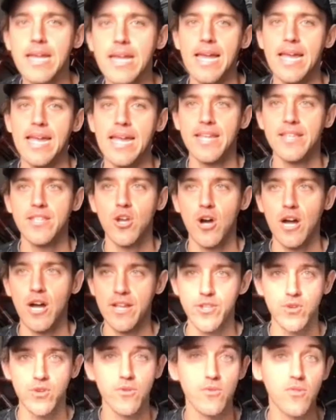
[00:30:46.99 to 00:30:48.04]
And I
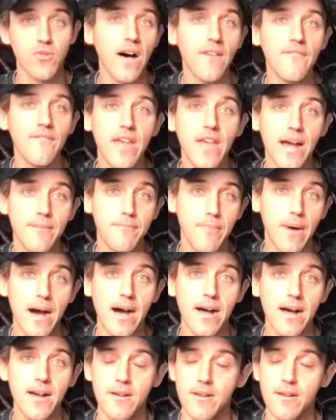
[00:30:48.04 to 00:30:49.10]
do love that
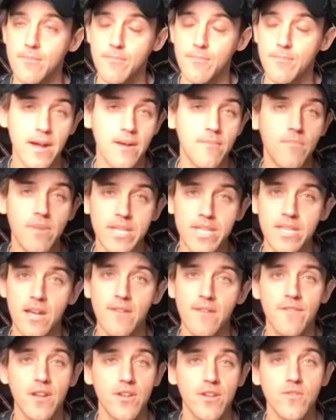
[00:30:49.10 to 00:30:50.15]
part about
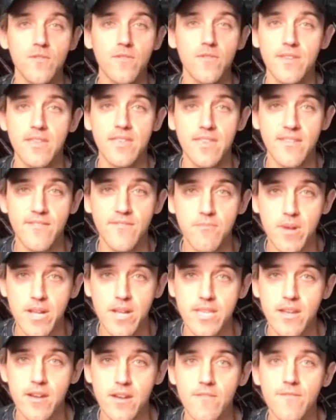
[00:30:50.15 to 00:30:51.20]
myself, and I do forgive
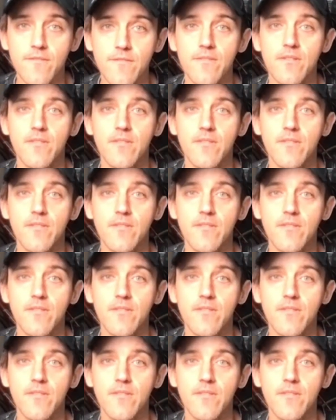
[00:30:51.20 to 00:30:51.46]
myself